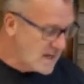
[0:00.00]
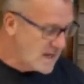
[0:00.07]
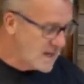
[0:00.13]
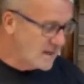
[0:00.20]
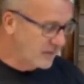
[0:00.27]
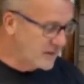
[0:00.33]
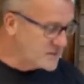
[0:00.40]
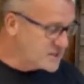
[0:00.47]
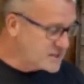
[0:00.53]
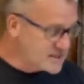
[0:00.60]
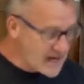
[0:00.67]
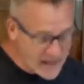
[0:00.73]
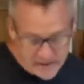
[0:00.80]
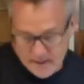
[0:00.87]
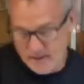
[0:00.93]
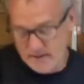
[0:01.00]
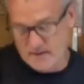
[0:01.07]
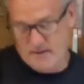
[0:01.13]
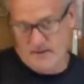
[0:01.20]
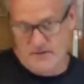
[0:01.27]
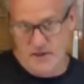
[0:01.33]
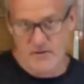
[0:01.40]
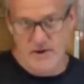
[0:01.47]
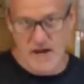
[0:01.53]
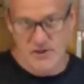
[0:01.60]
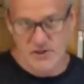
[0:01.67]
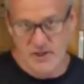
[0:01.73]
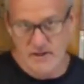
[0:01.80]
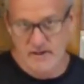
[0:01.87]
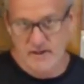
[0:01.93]
The second
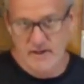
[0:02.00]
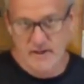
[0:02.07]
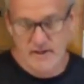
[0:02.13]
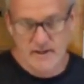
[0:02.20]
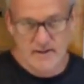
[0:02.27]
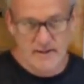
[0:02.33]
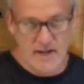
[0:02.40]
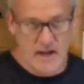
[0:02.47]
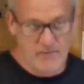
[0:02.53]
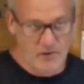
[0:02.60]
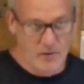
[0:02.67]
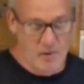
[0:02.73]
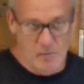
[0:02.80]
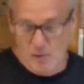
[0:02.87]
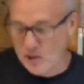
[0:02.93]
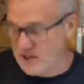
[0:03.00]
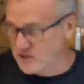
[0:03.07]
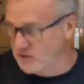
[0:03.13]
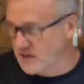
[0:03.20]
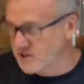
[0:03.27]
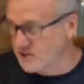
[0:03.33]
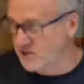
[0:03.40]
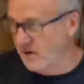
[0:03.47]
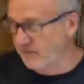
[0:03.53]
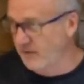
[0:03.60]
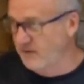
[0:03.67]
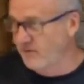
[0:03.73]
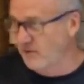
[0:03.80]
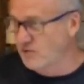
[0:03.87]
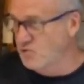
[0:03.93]
donation came from a place where I
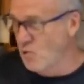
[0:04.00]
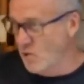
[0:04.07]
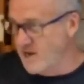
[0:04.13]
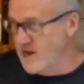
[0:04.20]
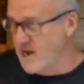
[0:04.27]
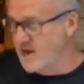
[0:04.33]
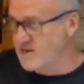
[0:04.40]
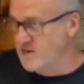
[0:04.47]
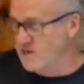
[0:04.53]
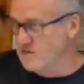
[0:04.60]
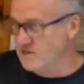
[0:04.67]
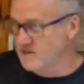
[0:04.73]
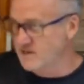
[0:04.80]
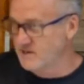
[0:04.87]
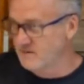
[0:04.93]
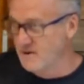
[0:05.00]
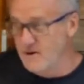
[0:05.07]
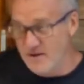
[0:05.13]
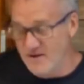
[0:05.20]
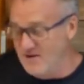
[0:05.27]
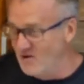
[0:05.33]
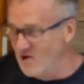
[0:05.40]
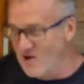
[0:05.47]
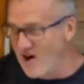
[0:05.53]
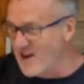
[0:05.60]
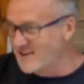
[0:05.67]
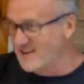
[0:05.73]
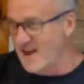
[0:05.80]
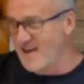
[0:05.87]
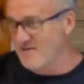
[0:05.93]
suffered for 28 years, where I
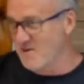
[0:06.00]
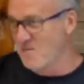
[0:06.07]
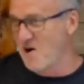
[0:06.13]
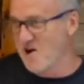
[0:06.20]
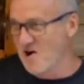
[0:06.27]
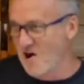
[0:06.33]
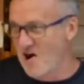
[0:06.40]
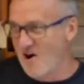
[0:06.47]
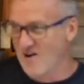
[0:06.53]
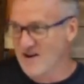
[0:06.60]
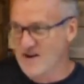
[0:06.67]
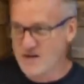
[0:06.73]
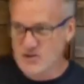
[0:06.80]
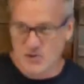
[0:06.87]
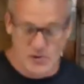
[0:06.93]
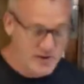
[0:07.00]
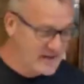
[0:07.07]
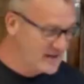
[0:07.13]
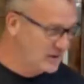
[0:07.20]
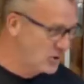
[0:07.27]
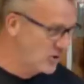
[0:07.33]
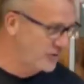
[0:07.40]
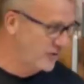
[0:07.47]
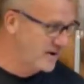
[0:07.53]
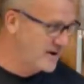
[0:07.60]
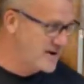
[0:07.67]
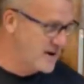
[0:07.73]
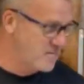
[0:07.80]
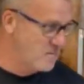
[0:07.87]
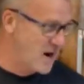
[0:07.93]
gave it my all, Trinity Lutheran
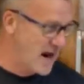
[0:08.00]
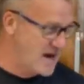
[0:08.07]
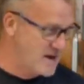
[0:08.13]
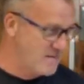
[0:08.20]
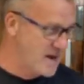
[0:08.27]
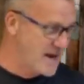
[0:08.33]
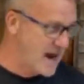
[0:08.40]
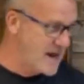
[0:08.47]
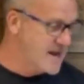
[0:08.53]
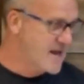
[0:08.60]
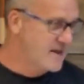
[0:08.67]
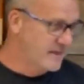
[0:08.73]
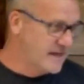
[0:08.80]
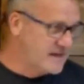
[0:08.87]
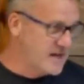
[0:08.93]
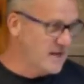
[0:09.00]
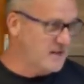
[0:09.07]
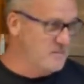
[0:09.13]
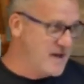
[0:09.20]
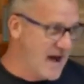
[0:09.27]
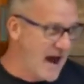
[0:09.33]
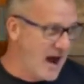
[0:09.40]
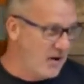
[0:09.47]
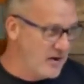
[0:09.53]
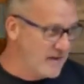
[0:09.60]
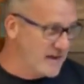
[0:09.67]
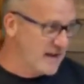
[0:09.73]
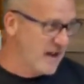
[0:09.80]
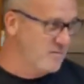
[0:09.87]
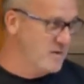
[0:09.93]
in Monument. They kicked me out, and
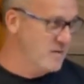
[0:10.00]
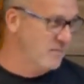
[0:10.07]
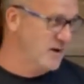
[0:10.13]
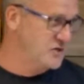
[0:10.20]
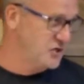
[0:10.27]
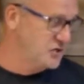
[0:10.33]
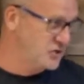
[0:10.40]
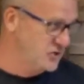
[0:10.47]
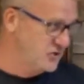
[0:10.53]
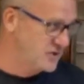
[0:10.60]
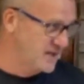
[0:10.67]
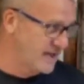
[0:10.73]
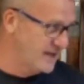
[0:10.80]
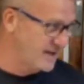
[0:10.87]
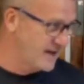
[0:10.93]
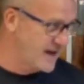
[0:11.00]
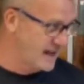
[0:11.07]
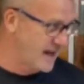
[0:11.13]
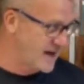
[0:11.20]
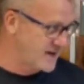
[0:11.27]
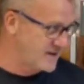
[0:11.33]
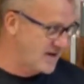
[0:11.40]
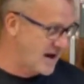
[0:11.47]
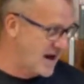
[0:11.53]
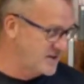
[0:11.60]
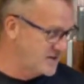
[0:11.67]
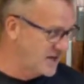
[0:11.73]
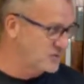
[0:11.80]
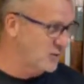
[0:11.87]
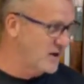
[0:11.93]
they gave me a bunch of shoes to get the hell out of Dodge.
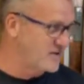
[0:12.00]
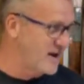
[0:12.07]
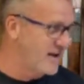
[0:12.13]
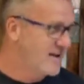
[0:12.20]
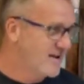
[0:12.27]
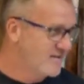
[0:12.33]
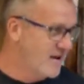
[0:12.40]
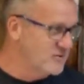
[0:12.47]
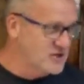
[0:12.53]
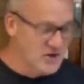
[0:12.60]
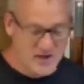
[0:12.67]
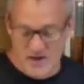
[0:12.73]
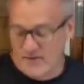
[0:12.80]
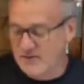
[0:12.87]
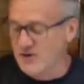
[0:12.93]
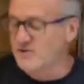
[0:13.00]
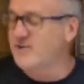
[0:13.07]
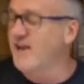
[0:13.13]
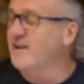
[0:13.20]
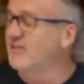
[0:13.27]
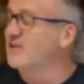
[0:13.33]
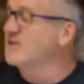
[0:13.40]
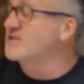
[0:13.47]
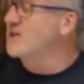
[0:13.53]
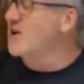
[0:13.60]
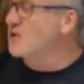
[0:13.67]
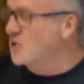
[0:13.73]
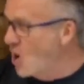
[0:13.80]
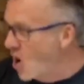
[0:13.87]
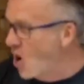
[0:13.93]
That's what that was their gift. Here, take this
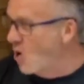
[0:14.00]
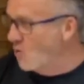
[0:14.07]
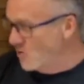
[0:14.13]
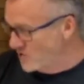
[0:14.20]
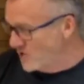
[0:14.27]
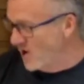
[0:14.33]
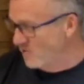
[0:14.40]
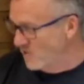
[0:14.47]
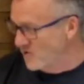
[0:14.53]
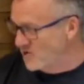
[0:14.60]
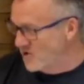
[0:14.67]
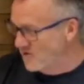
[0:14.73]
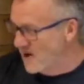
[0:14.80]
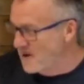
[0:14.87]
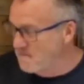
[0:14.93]
and go. We're done with you, right?